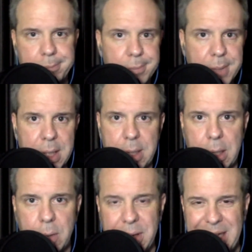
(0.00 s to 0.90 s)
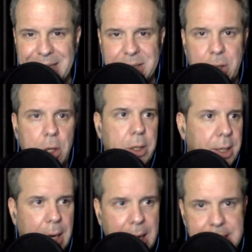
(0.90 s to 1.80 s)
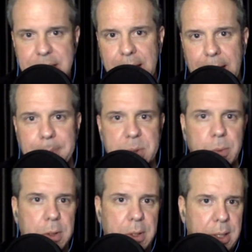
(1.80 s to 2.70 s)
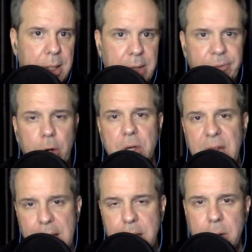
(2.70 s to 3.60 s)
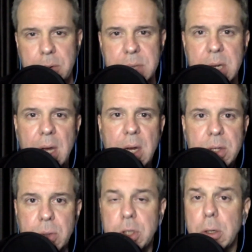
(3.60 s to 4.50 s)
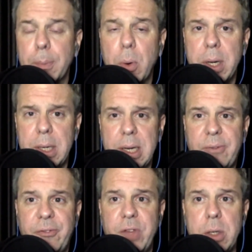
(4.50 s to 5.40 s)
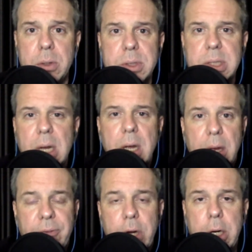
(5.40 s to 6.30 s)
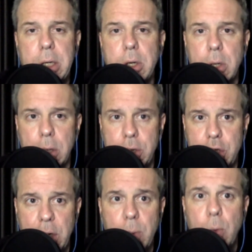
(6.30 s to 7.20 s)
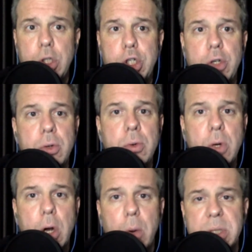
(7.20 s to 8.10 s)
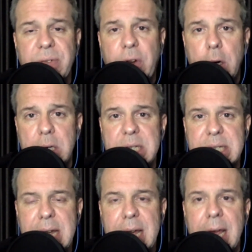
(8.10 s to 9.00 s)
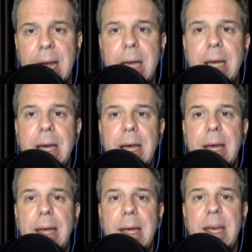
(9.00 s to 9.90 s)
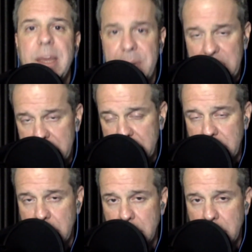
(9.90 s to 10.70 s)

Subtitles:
the Antarctic ice caps. We're in volcanoes. So to your point, it feels very encouraging. Would you go as far as saying imminent?